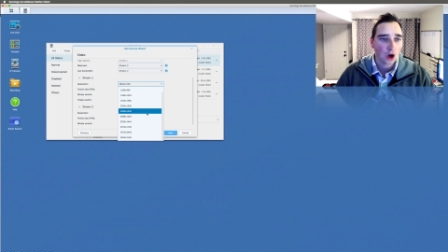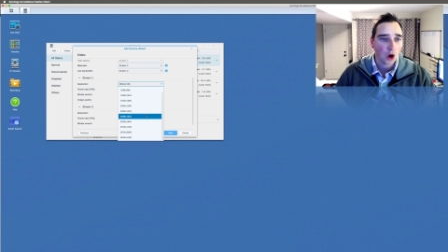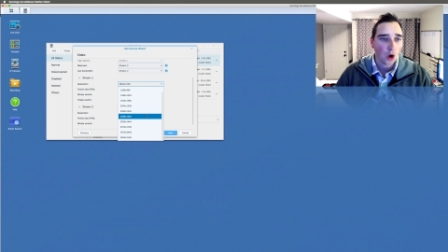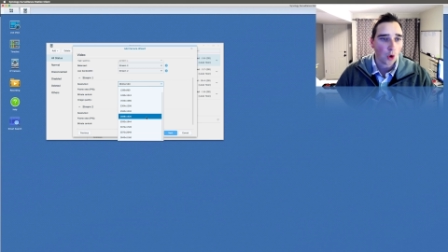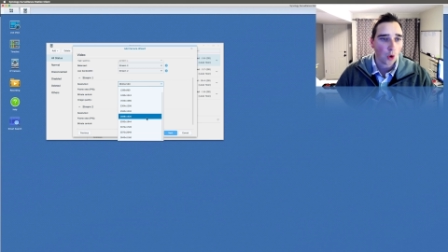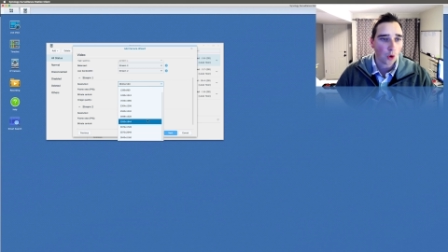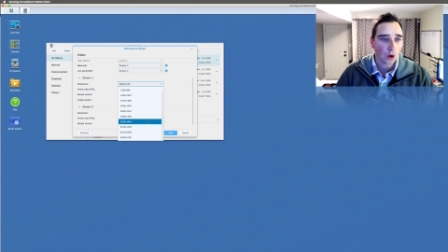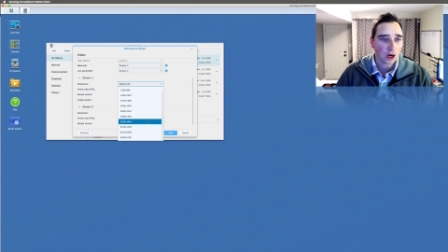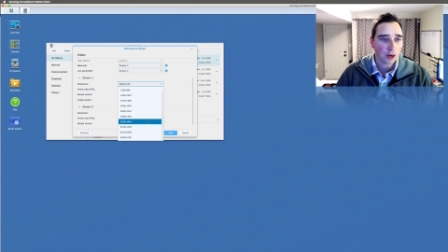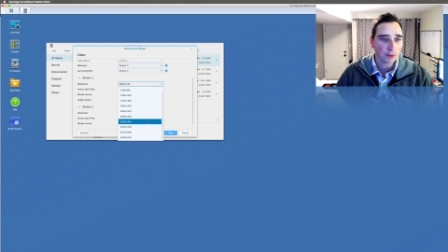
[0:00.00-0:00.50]

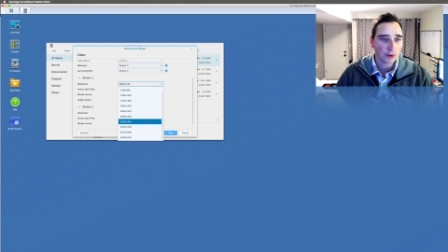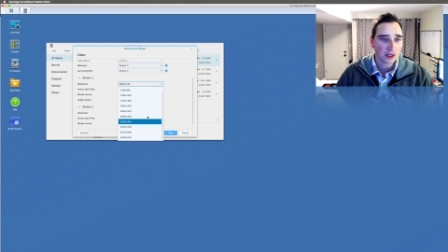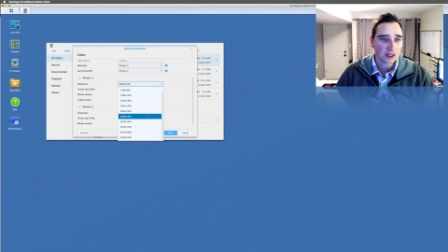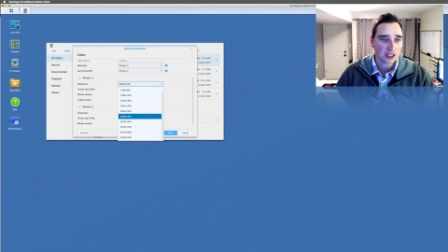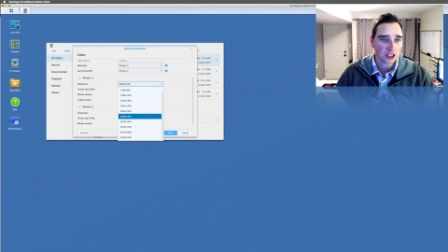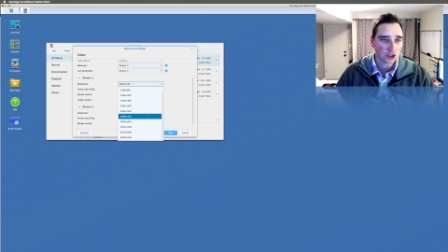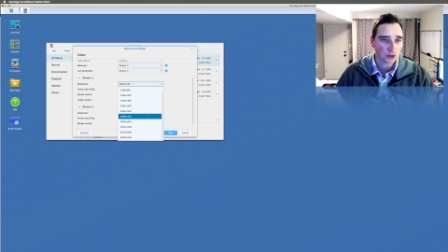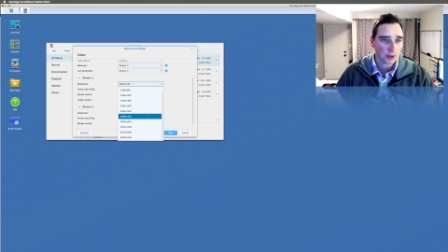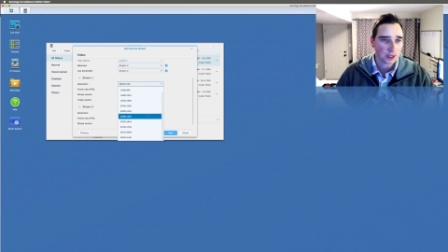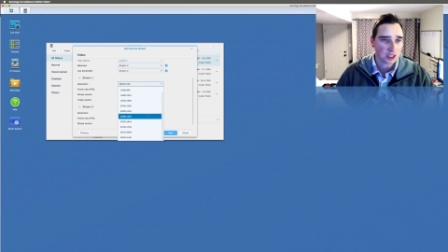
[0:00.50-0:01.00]
or I bring
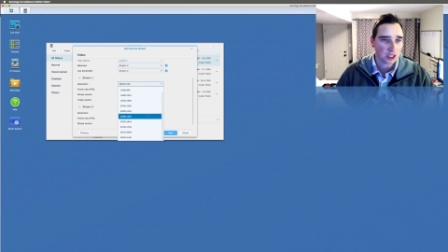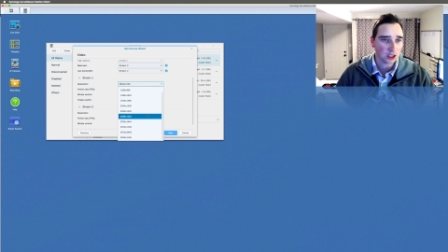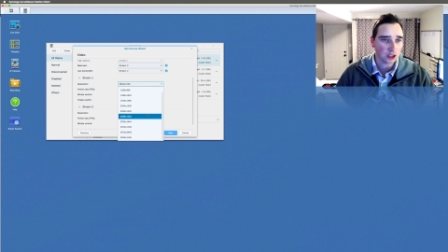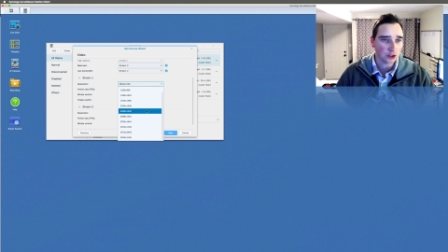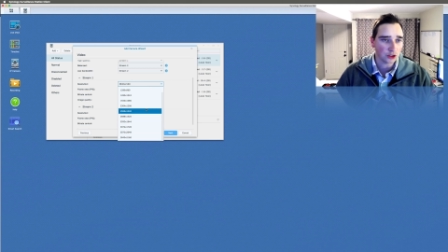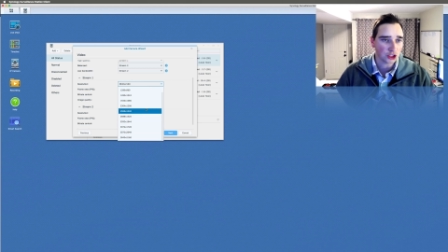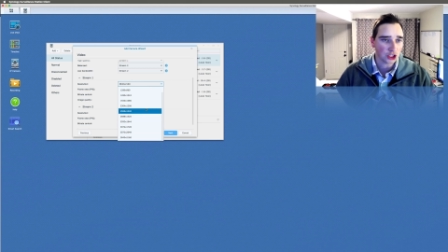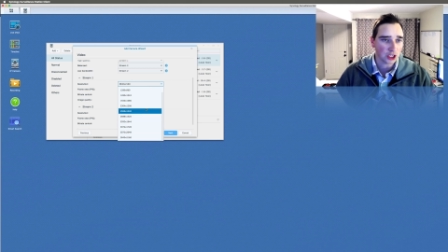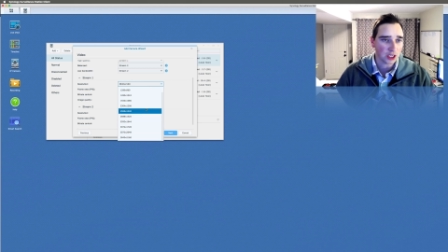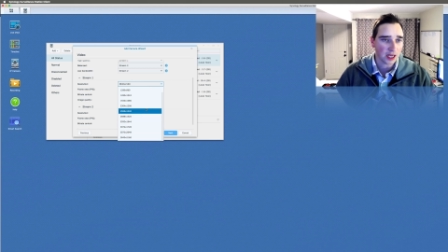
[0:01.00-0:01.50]
this
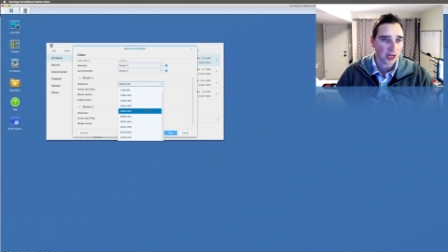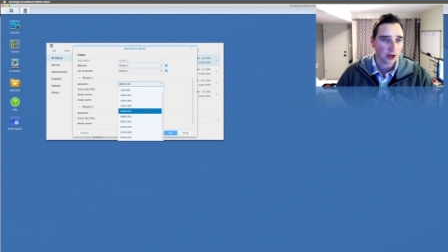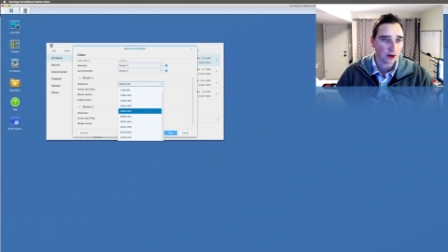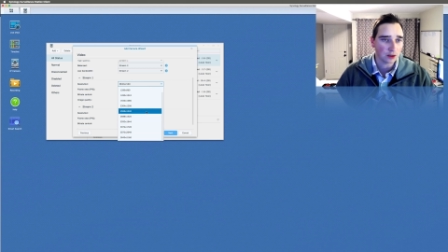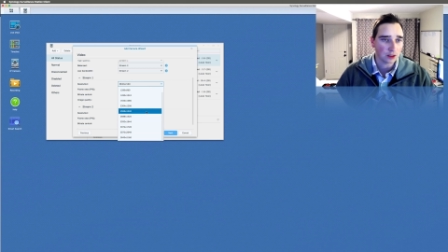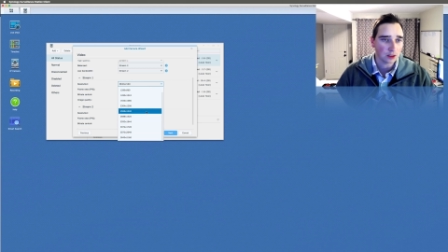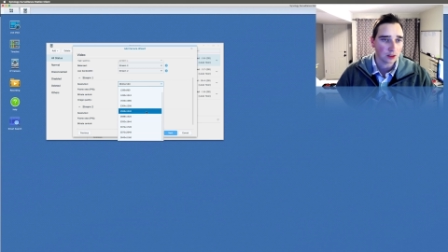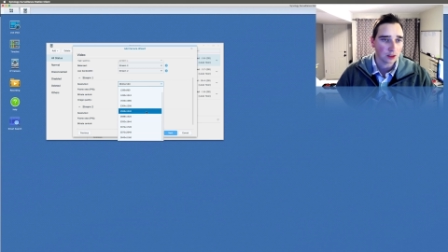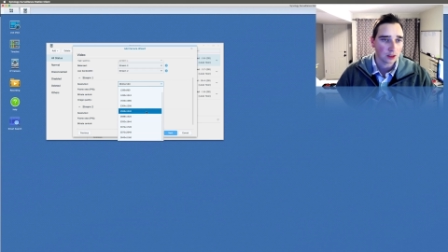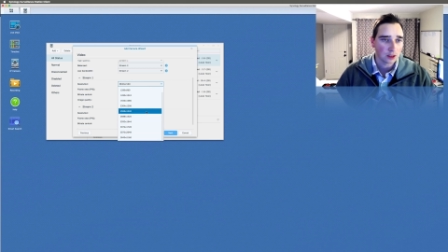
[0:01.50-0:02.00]
resolution
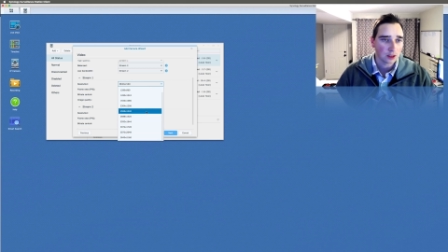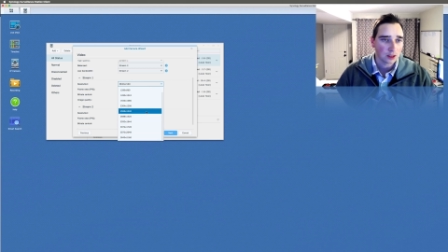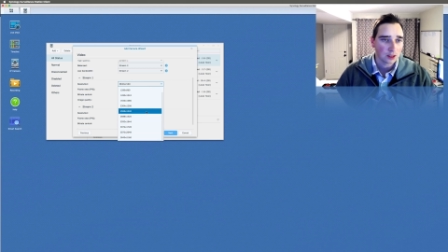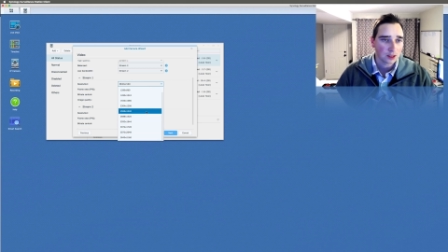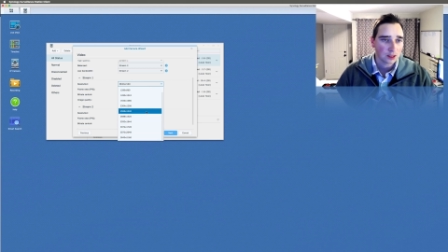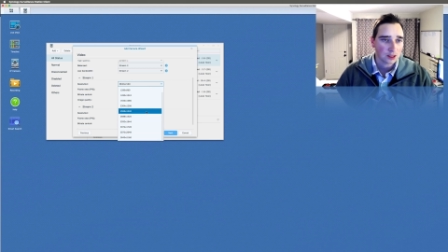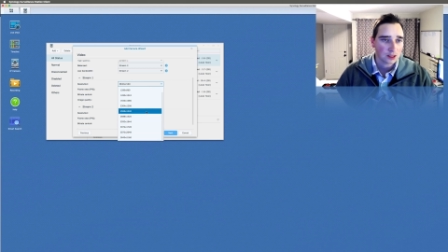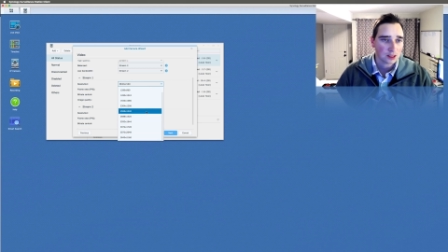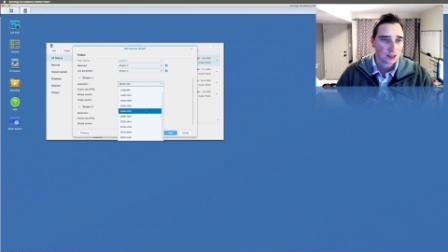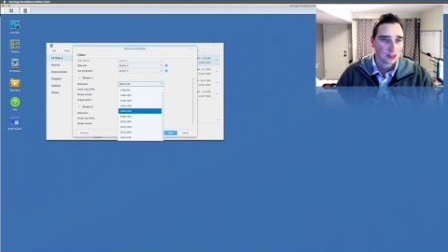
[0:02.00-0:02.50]
down.
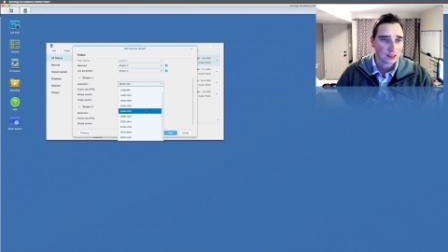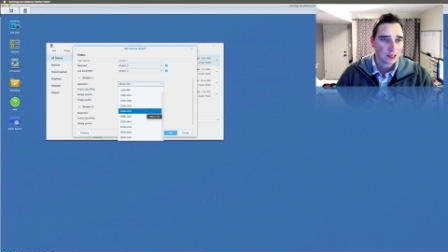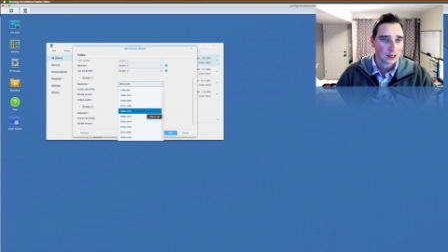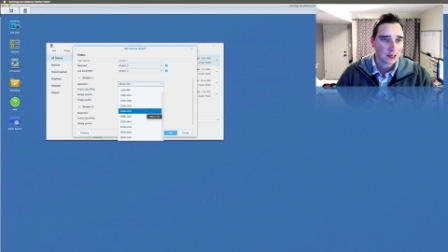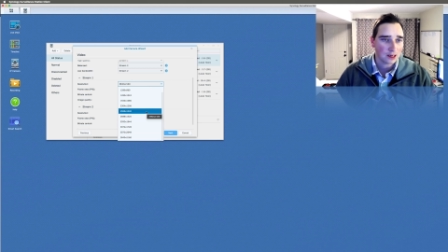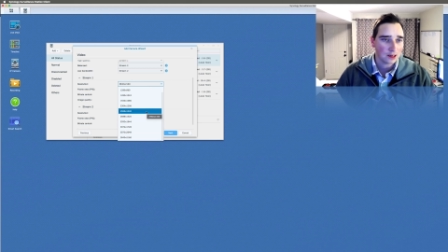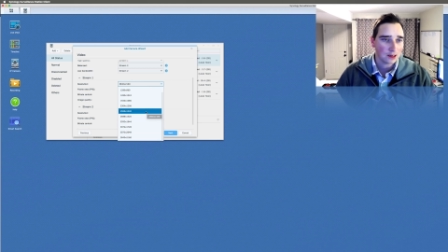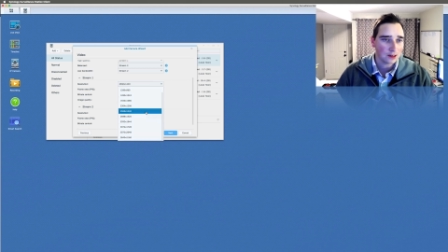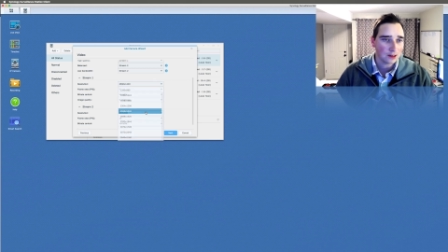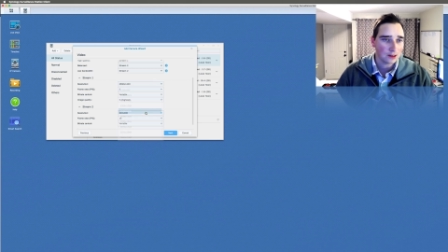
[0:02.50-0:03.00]

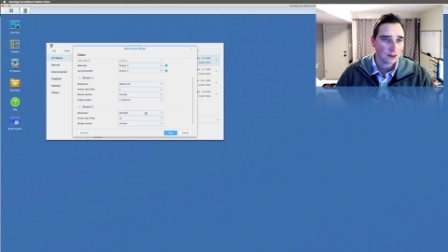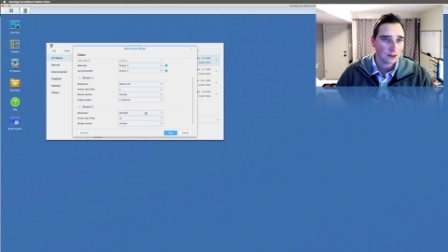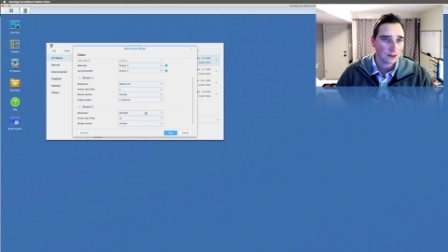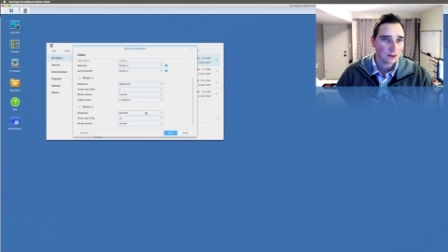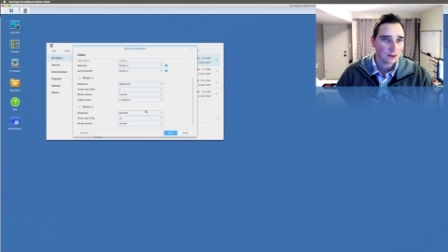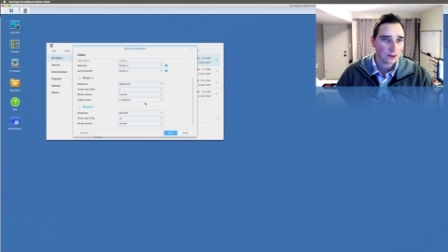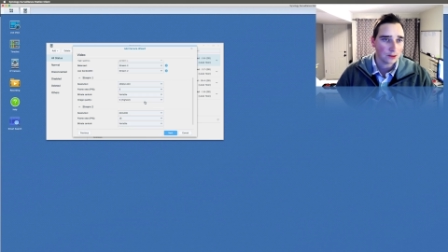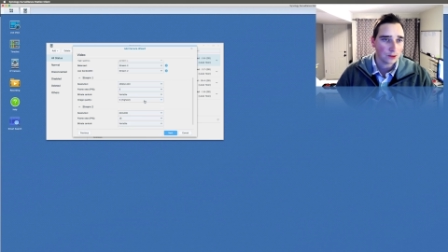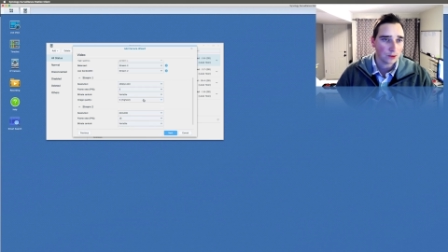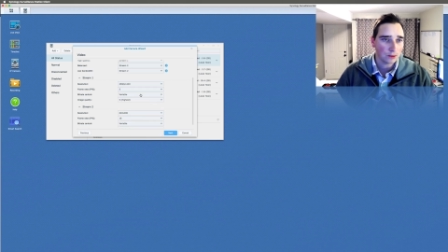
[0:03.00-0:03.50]

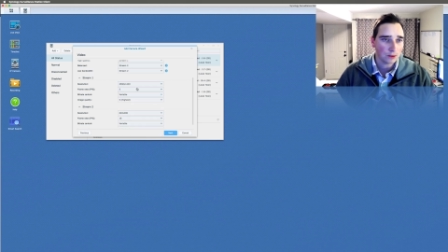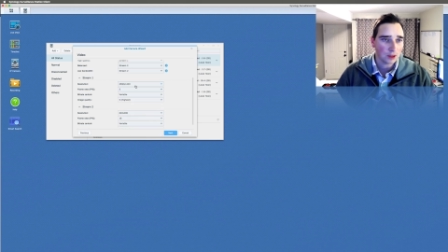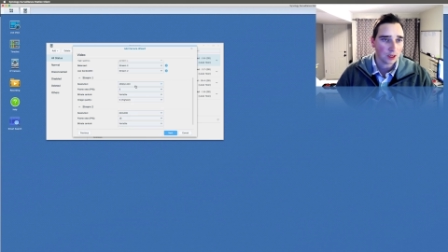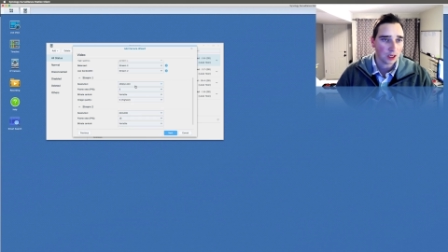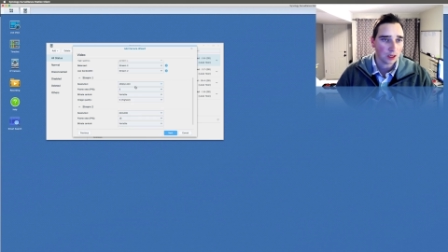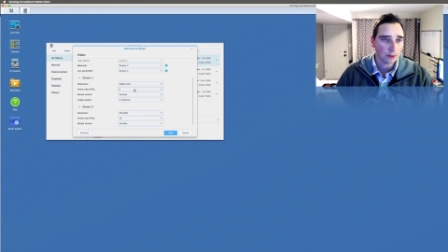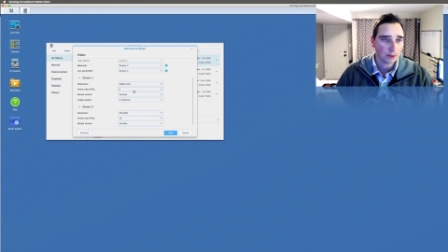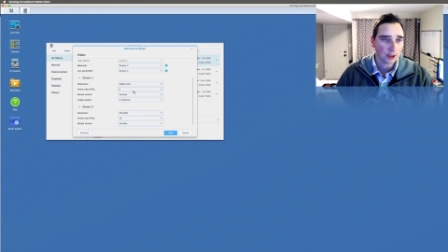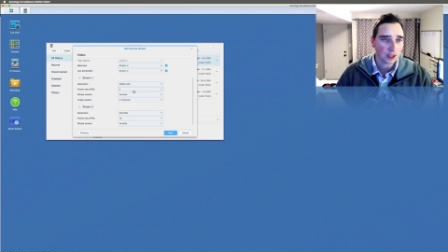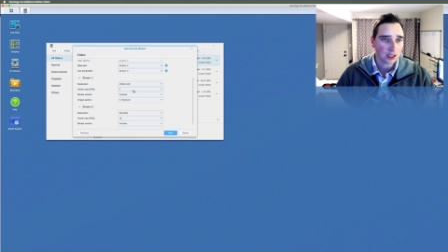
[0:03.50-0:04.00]
So
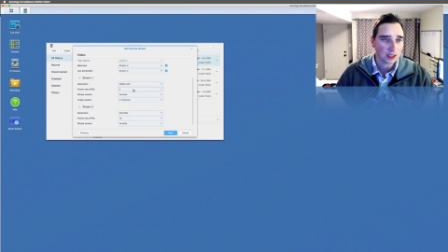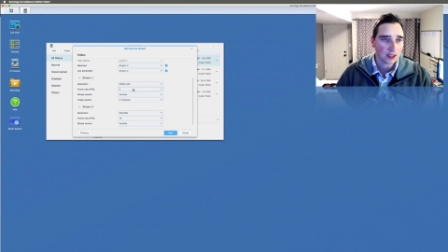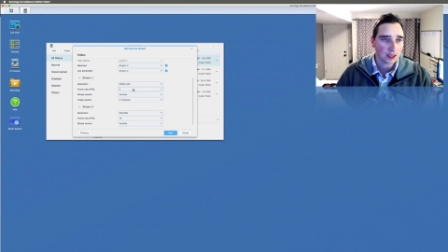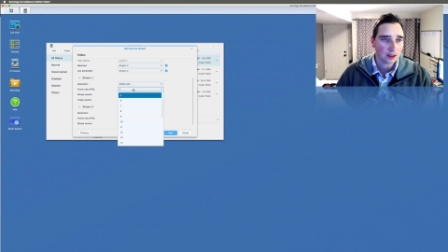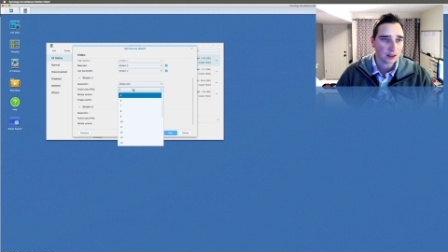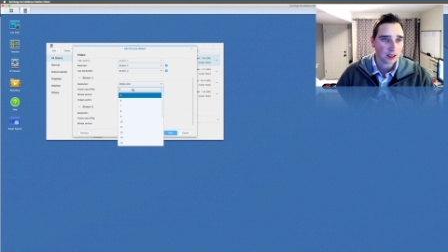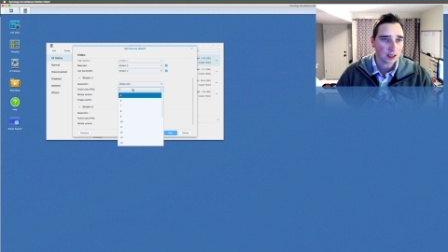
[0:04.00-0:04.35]
I'll bring it down to